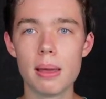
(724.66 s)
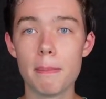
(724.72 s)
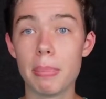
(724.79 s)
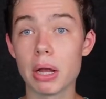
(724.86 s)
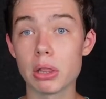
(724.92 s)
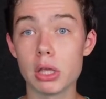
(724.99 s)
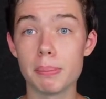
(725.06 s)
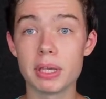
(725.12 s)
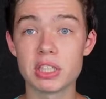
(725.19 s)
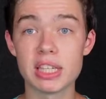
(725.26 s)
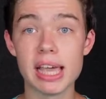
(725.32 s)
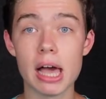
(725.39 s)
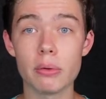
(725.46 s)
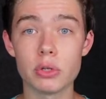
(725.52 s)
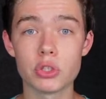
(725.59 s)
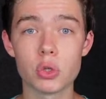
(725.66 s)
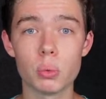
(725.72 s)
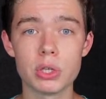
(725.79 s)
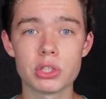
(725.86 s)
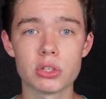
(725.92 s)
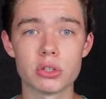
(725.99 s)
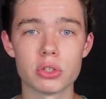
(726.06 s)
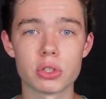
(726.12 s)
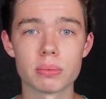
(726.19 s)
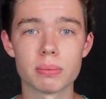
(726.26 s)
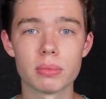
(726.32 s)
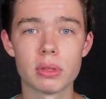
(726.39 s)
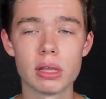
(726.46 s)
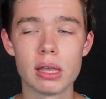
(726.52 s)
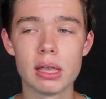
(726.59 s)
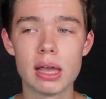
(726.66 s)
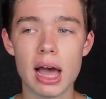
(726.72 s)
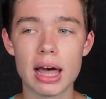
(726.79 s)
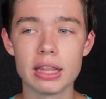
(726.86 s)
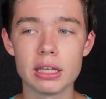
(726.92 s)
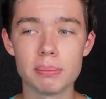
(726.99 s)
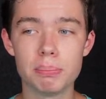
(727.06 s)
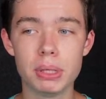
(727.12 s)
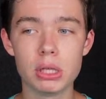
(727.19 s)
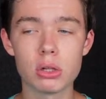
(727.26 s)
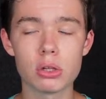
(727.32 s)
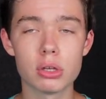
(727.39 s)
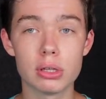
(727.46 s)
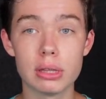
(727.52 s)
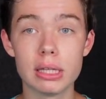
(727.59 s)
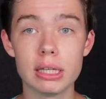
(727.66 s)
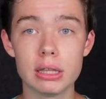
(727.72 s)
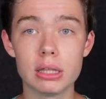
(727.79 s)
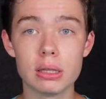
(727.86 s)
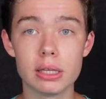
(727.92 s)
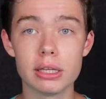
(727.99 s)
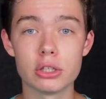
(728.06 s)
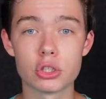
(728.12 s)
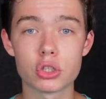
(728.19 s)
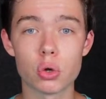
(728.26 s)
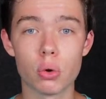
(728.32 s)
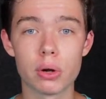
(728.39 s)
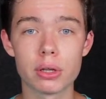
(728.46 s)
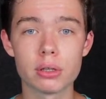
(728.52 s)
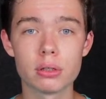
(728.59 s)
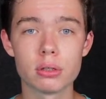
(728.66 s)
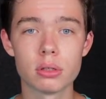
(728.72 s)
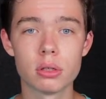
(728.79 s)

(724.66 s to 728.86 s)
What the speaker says: Barely missing out is the Wizards. I think Beal could lead the league in scoring.